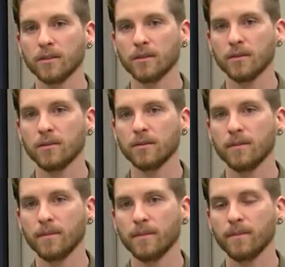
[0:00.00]

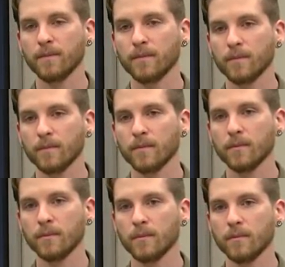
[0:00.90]

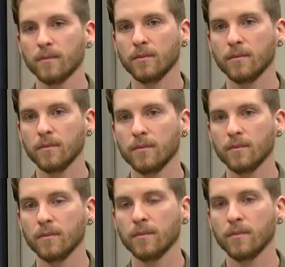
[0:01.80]

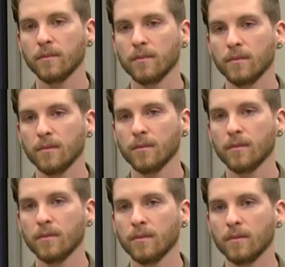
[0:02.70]

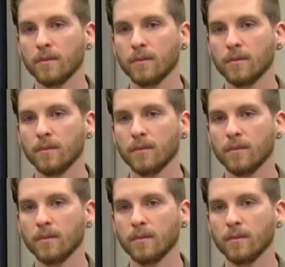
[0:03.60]
Nobody speaks.